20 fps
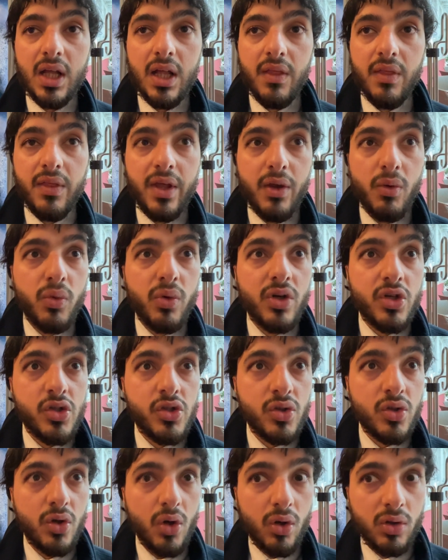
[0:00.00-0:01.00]
they were
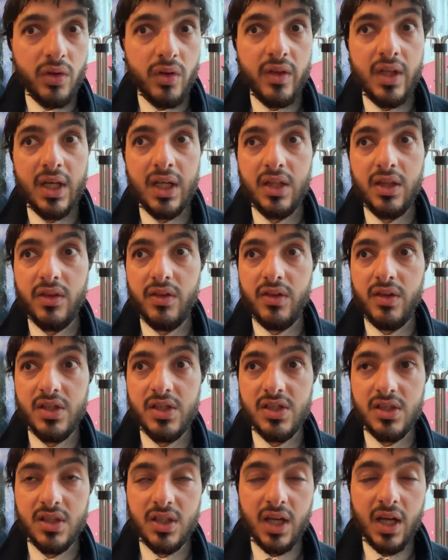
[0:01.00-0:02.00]
shocked that
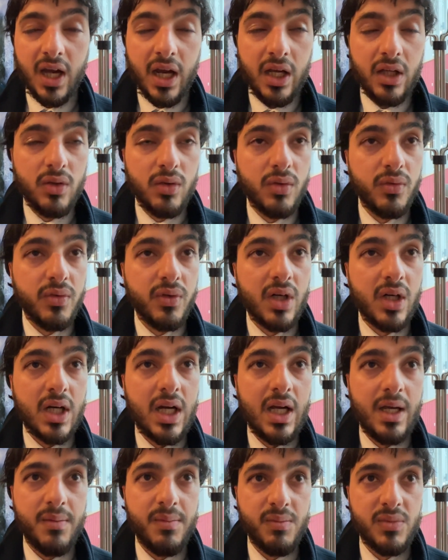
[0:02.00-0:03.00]
this kind of
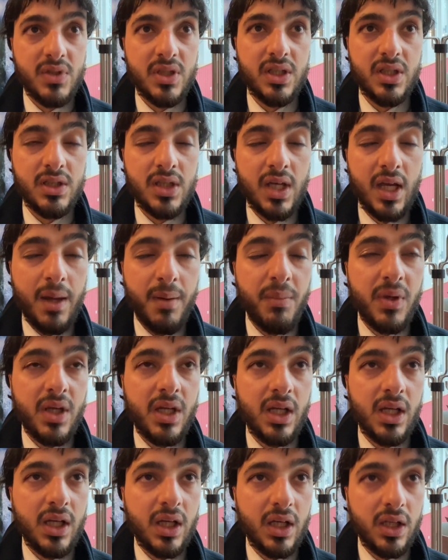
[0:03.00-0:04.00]
crimes is
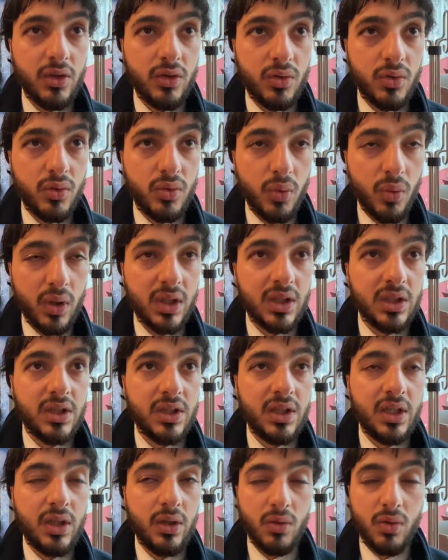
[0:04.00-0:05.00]
happening in
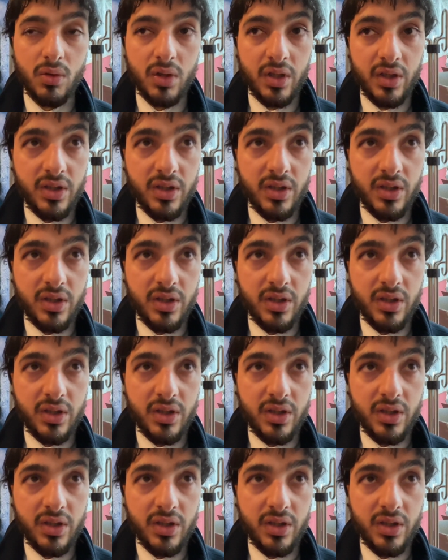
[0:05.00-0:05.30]
20 or in